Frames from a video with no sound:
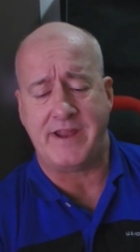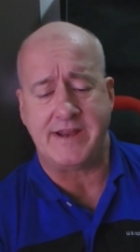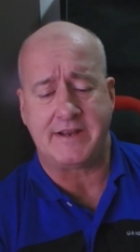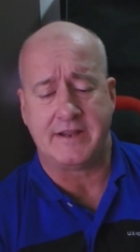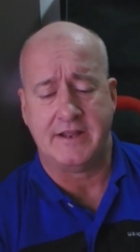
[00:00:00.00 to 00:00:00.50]

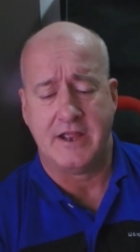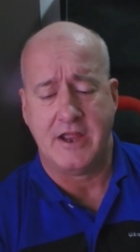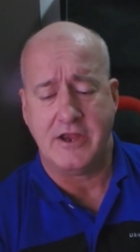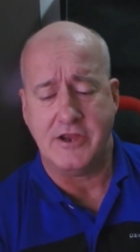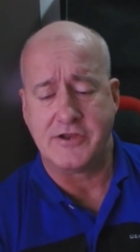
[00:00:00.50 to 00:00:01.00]
peak.
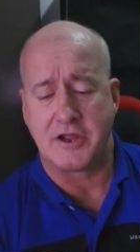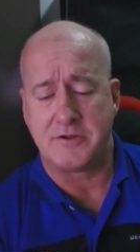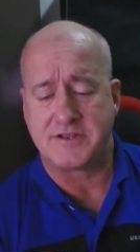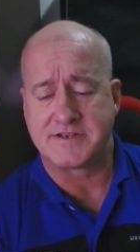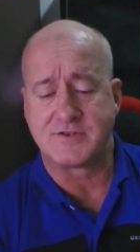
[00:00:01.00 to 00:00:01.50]
You
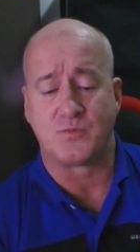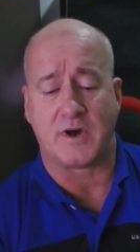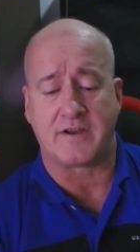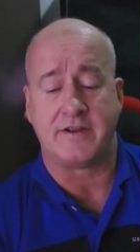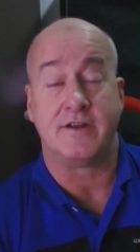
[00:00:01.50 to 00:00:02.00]
know this is
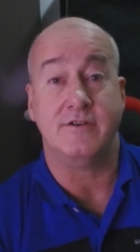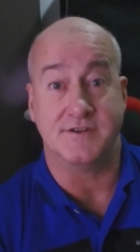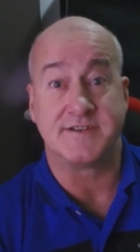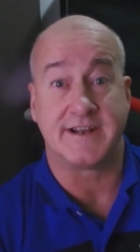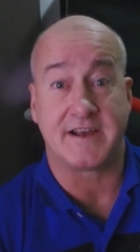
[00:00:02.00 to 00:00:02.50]
what you
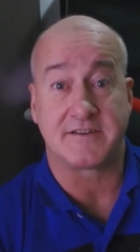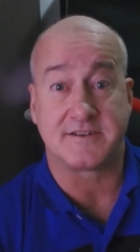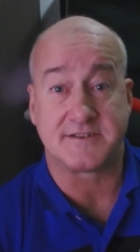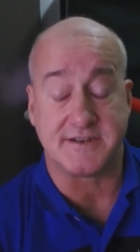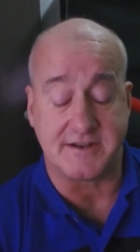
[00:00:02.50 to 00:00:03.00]
set out
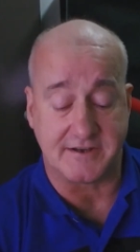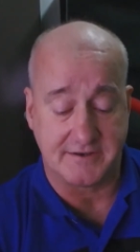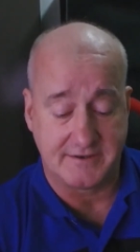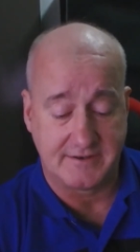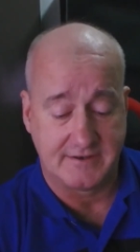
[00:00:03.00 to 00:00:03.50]
to seek.
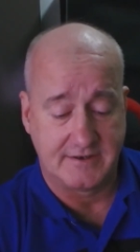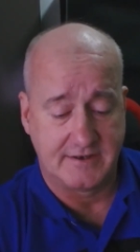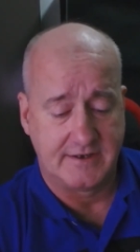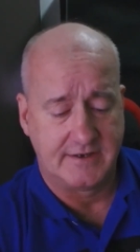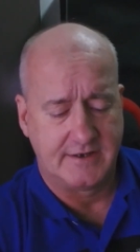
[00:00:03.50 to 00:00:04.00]

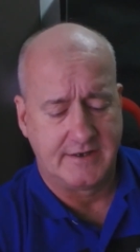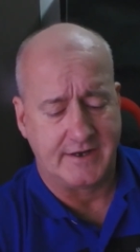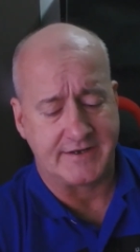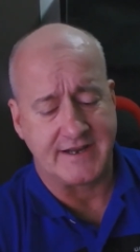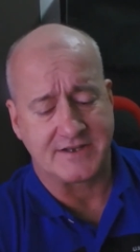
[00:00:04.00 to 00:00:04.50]

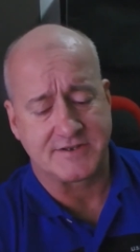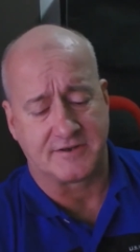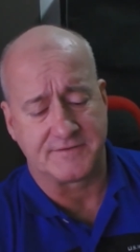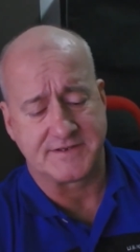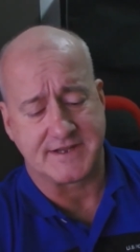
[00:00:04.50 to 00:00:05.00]
It now
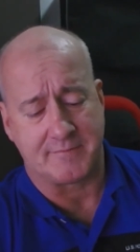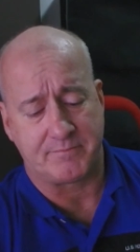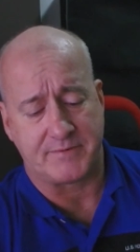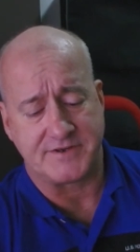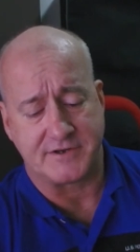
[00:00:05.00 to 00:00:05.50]
softens
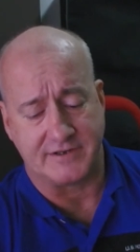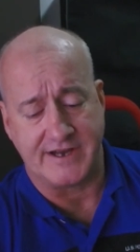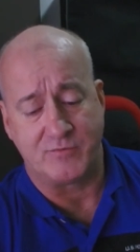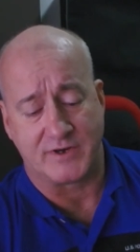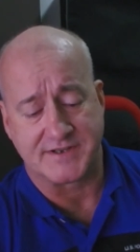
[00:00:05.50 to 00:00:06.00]
up as you
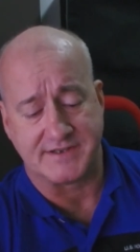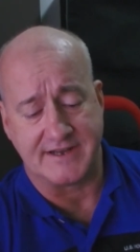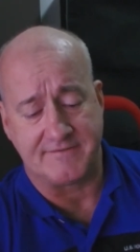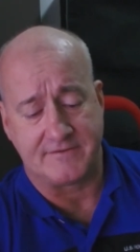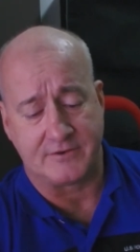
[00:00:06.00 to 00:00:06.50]
clean what is
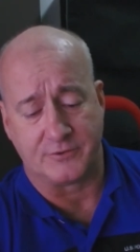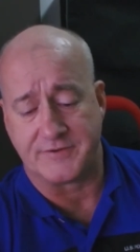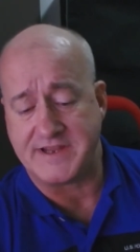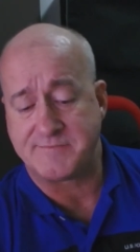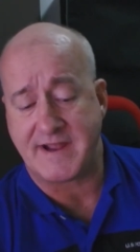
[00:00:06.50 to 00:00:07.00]
left till
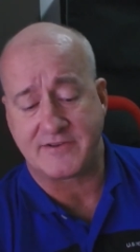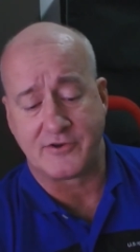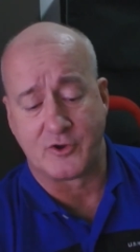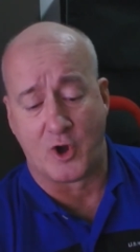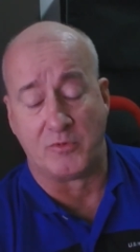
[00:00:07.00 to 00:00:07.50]
things back to
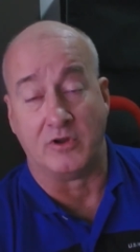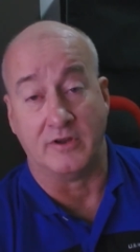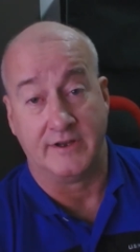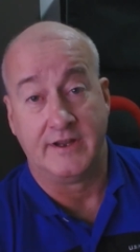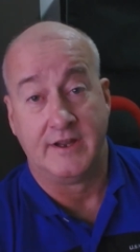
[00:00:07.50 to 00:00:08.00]
normal,